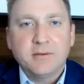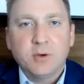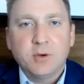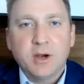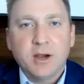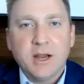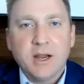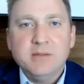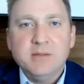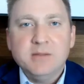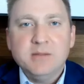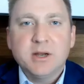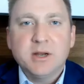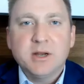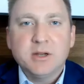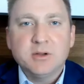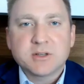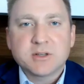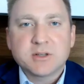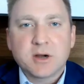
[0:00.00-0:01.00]
where anybody
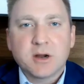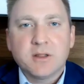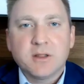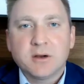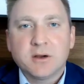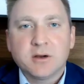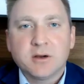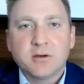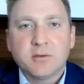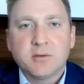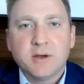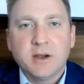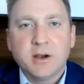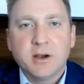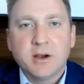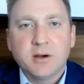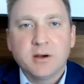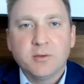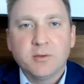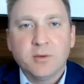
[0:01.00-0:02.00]
who started their
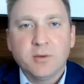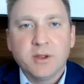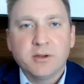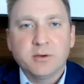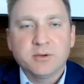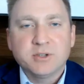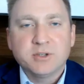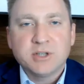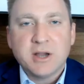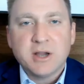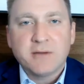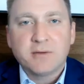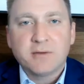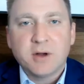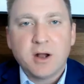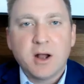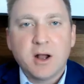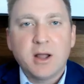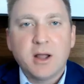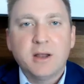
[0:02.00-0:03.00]
career, whether it's
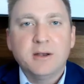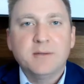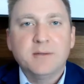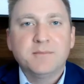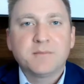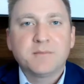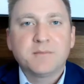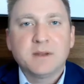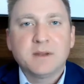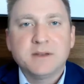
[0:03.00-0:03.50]
Chevron,